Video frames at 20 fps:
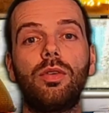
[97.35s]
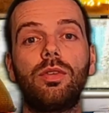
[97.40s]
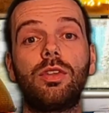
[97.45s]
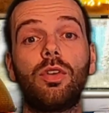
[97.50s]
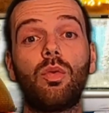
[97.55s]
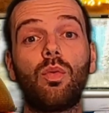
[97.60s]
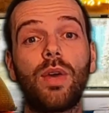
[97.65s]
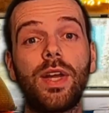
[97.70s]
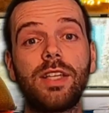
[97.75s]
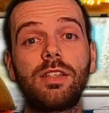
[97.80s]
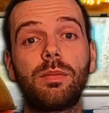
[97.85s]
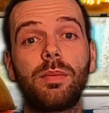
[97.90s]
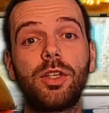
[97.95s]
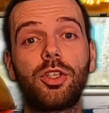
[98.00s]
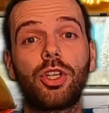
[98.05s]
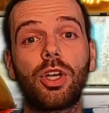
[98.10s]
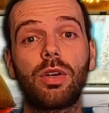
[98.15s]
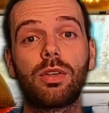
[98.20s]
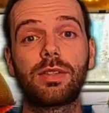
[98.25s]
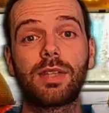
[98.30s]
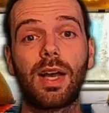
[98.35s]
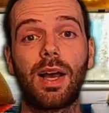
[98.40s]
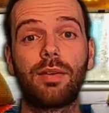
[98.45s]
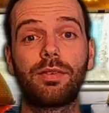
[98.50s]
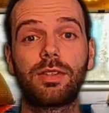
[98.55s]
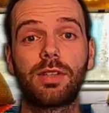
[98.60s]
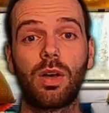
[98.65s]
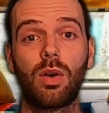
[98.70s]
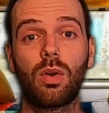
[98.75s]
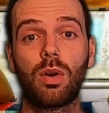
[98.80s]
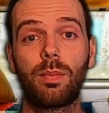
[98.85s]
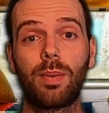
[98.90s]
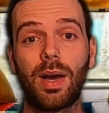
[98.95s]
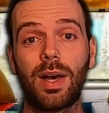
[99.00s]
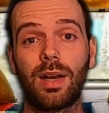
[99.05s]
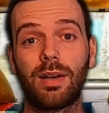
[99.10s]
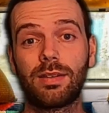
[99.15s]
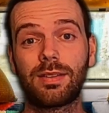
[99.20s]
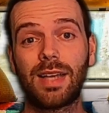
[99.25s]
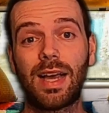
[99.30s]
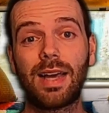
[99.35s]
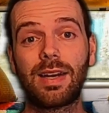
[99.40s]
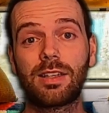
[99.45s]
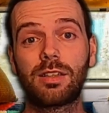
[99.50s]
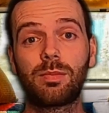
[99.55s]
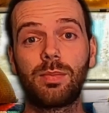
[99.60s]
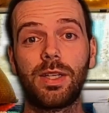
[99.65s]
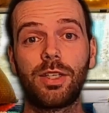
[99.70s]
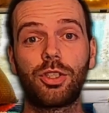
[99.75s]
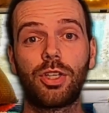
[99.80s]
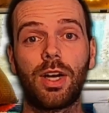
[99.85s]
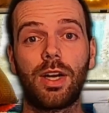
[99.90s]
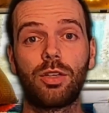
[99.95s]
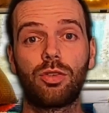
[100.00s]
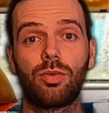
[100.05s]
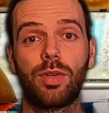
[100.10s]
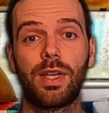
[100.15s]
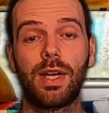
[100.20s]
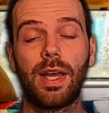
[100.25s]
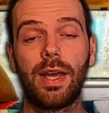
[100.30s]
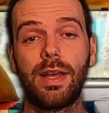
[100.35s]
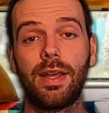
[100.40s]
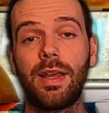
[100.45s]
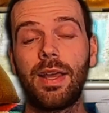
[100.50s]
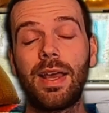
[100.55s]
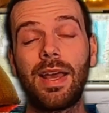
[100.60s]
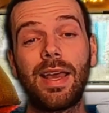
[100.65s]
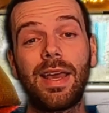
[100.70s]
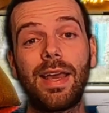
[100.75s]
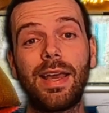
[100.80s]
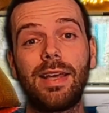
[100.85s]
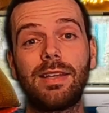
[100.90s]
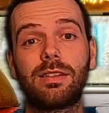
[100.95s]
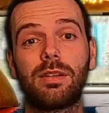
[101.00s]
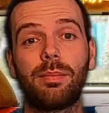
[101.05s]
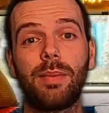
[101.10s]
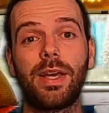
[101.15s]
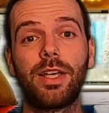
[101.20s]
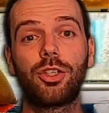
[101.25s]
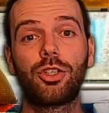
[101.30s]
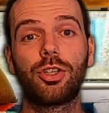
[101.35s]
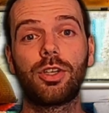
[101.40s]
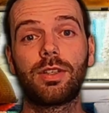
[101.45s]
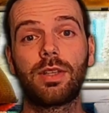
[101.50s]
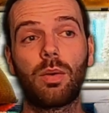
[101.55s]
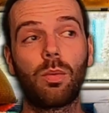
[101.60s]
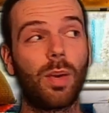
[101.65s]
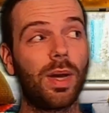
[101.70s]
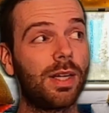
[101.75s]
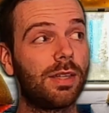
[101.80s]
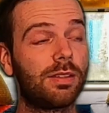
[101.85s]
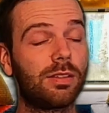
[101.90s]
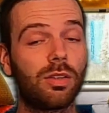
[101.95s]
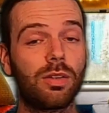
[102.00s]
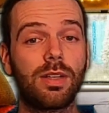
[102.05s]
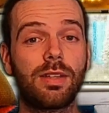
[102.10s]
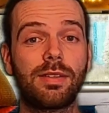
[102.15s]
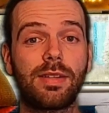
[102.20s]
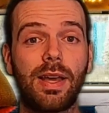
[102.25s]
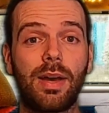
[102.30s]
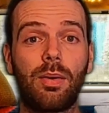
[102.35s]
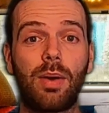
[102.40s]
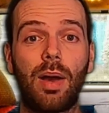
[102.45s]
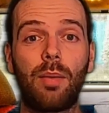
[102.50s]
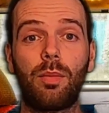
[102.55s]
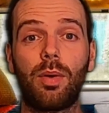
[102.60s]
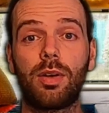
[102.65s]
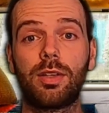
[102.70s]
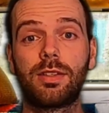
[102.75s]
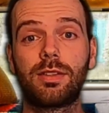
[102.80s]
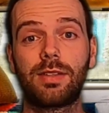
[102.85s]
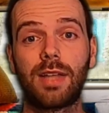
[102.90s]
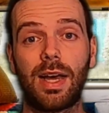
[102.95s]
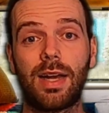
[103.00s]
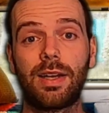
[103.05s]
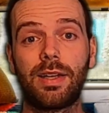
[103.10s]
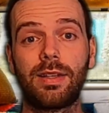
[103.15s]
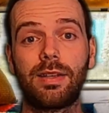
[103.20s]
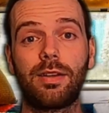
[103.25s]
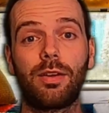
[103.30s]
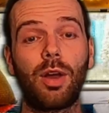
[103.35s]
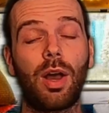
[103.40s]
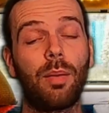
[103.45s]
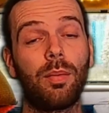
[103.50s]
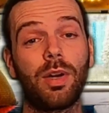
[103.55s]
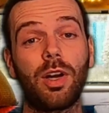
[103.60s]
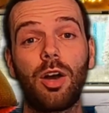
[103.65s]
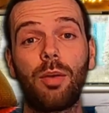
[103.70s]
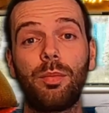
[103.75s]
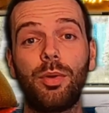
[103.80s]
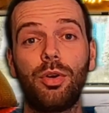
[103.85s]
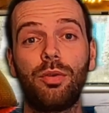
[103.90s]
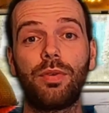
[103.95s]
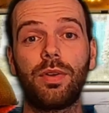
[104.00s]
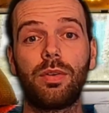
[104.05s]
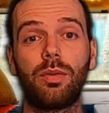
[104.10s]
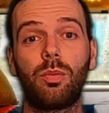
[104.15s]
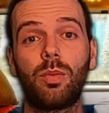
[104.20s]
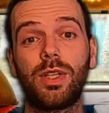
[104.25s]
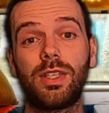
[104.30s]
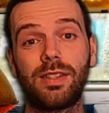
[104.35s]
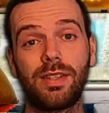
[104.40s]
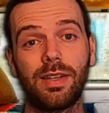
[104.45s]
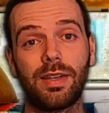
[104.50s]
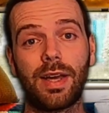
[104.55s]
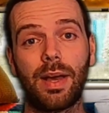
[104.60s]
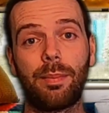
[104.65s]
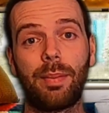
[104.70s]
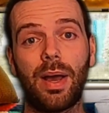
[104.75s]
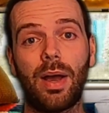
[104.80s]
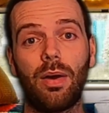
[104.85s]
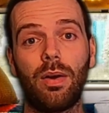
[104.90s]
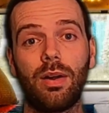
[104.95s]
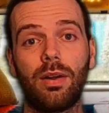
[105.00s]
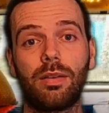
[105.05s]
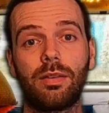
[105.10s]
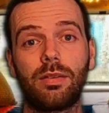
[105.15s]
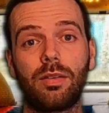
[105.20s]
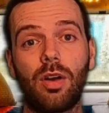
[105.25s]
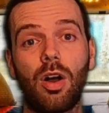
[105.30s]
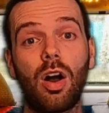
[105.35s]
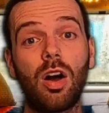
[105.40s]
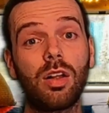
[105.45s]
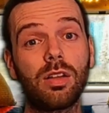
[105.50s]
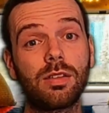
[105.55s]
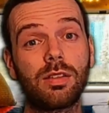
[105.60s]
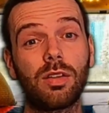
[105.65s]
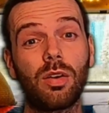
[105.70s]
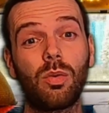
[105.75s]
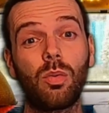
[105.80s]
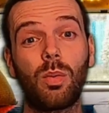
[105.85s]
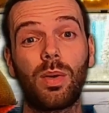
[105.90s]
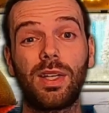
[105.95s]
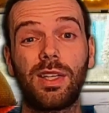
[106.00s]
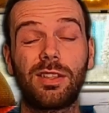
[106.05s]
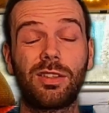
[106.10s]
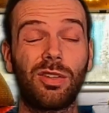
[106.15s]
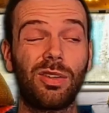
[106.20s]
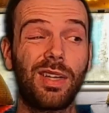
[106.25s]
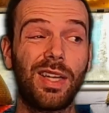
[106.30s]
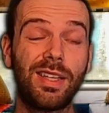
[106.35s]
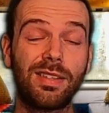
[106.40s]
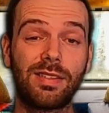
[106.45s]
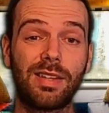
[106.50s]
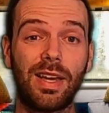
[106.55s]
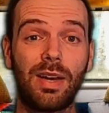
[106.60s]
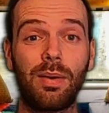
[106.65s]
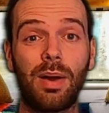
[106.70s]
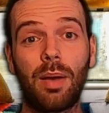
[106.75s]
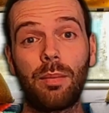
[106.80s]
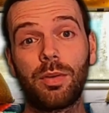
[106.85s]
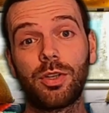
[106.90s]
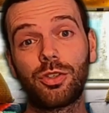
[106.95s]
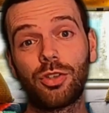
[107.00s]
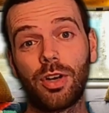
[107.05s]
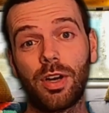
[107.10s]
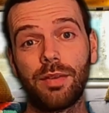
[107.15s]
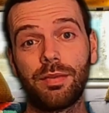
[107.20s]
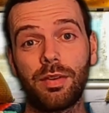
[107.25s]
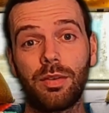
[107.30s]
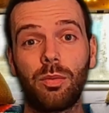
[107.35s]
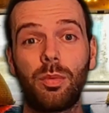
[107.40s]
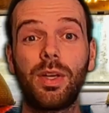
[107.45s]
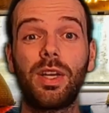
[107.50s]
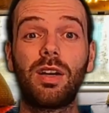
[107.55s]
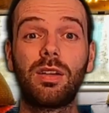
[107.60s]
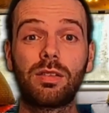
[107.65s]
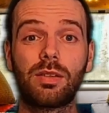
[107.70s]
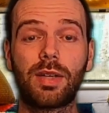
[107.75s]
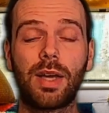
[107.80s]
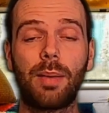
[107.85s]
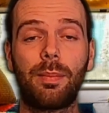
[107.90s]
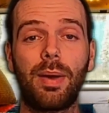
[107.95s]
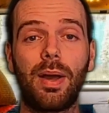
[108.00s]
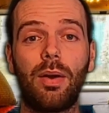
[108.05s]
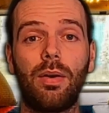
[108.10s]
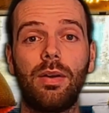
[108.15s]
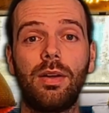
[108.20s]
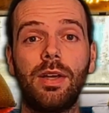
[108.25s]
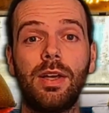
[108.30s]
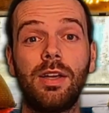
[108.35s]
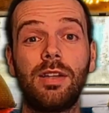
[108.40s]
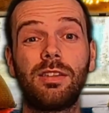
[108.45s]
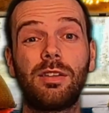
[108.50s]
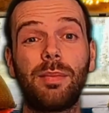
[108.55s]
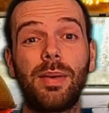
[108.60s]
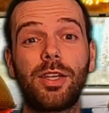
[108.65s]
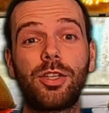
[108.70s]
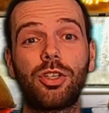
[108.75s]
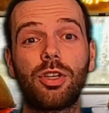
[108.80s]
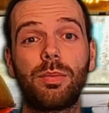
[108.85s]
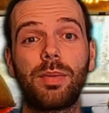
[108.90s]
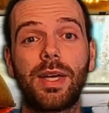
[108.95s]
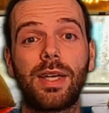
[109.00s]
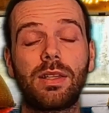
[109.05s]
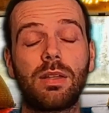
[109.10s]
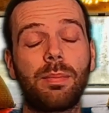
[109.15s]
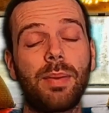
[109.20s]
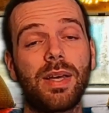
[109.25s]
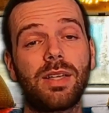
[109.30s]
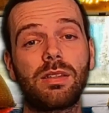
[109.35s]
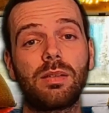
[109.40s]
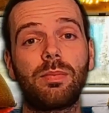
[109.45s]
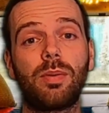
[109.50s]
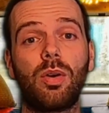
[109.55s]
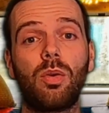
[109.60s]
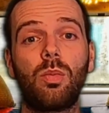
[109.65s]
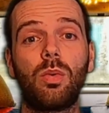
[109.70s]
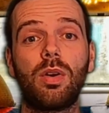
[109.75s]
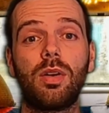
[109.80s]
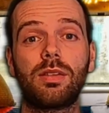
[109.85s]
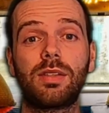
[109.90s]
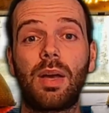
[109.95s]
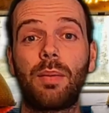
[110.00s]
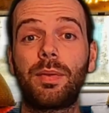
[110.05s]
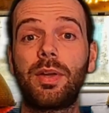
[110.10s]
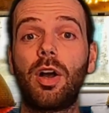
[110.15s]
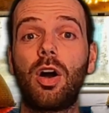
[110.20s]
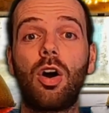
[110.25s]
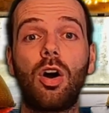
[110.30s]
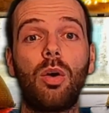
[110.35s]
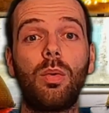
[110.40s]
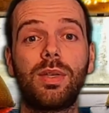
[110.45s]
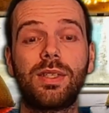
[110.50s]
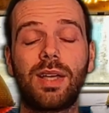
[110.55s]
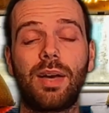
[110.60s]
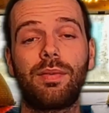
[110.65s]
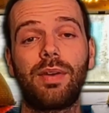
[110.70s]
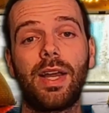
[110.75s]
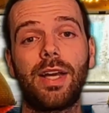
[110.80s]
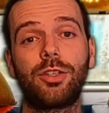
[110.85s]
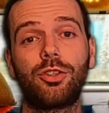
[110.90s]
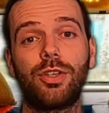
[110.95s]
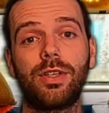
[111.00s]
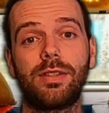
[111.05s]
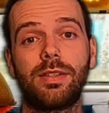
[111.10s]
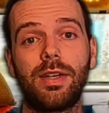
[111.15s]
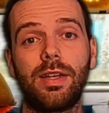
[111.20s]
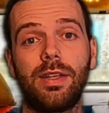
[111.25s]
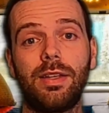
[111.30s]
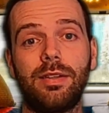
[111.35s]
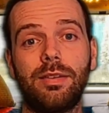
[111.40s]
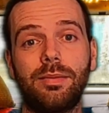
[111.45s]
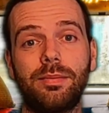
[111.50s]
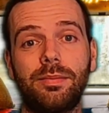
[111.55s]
The reason we chose to have solar panels and a split charge relay is to make sure that when the sun is out and we're static and we're not moving, we still get power. Also, when the sun isn't out and we're driving, we also get power, to make sure we get the best of both worlds and we always have electricity.